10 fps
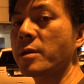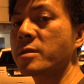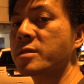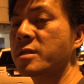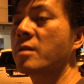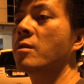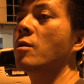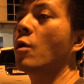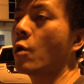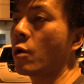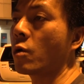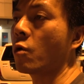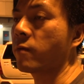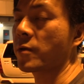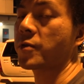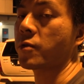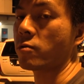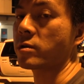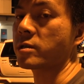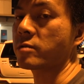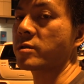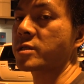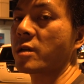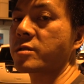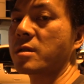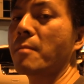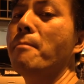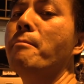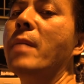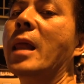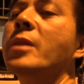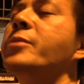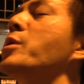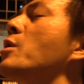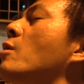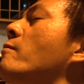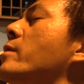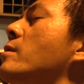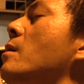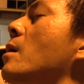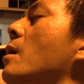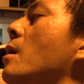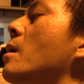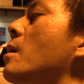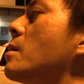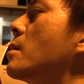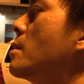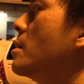and it's still over thirty degrees Celsius. I'm melting over here. Ugh.